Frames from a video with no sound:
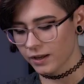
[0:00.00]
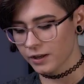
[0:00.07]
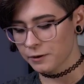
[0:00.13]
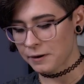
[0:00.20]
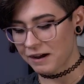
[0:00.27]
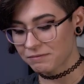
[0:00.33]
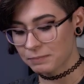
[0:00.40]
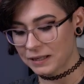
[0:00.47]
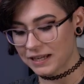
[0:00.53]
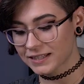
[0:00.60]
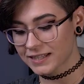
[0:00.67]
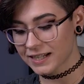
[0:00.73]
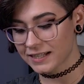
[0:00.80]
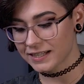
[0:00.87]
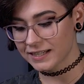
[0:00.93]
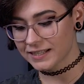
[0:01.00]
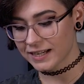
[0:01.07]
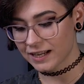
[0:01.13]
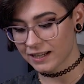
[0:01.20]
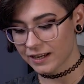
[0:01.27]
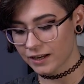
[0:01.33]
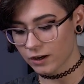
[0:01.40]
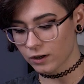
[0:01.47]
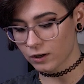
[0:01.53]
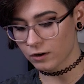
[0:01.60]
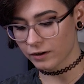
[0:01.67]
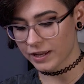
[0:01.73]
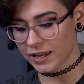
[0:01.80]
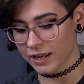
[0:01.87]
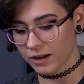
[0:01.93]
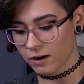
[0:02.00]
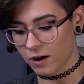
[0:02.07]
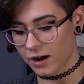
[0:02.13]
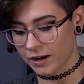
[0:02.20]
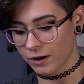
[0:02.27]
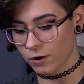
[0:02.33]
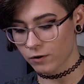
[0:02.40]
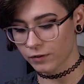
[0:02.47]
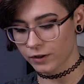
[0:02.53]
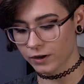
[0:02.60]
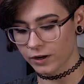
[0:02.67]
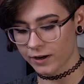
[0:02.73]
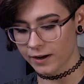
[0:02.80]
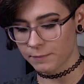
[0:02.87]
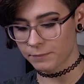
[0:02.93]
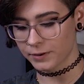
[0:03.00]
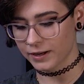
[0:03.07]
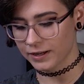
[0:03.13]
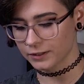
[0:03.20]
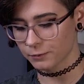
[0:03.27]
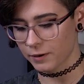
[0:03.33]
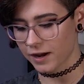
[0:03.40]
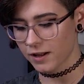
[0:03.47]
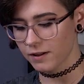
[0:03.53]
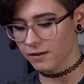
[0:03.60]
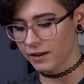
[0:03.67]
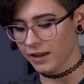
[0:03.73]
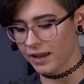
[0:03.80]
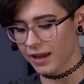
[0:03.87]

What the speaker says: You have plastic detailing along here and on the cup as well,